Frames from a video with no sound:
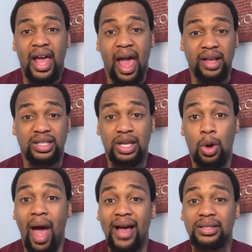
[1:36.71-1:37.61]
It
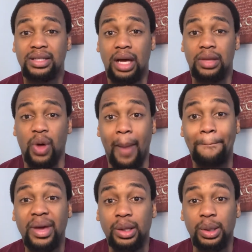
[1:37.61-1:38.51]
still has the
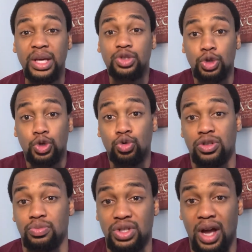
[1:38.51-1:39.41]
ability to do
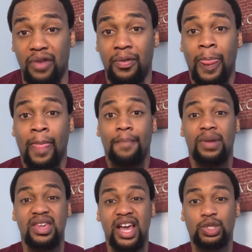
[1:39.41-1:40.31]
some stuff.
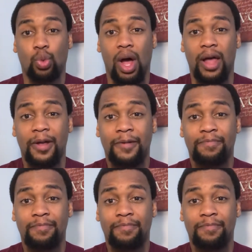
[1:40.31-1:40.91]
But guess what?